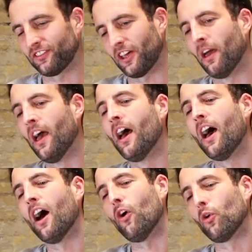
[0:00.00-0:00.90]
So
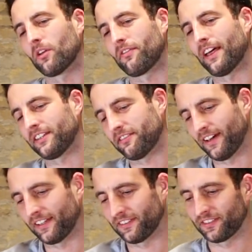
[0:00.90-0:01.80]
all of that
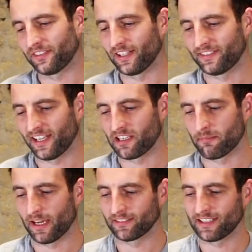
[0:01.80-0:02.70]
defence, I take it
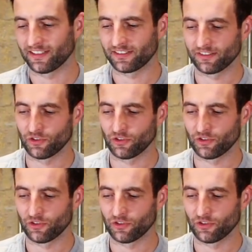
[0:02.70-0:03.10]
back, Dad,